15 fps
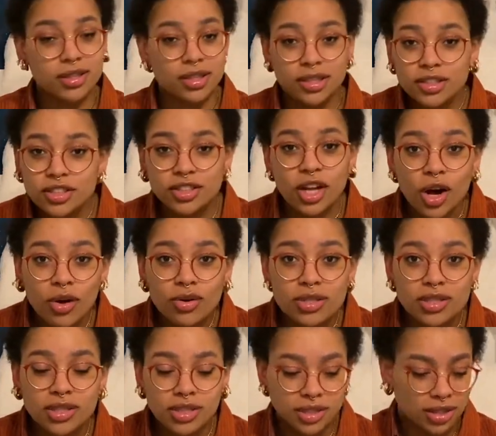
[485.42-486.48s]

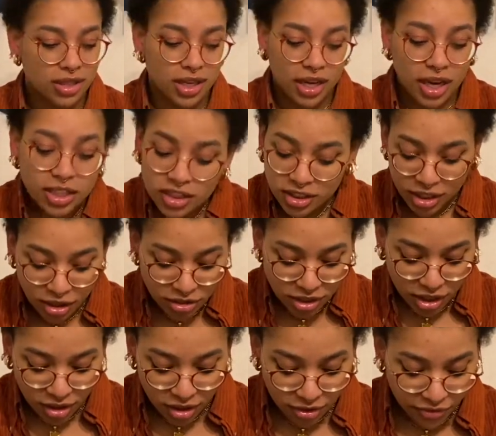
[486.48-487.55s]
Stoked. It just sounds
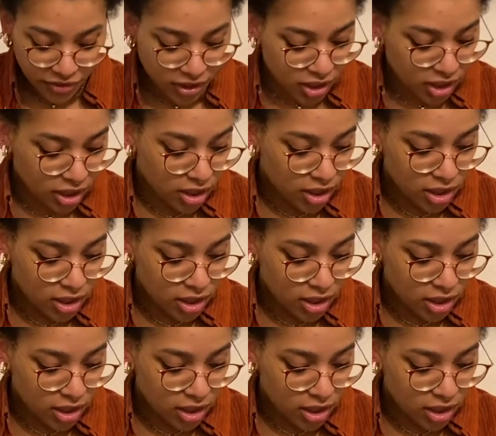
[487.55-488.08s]
like a lot of fun.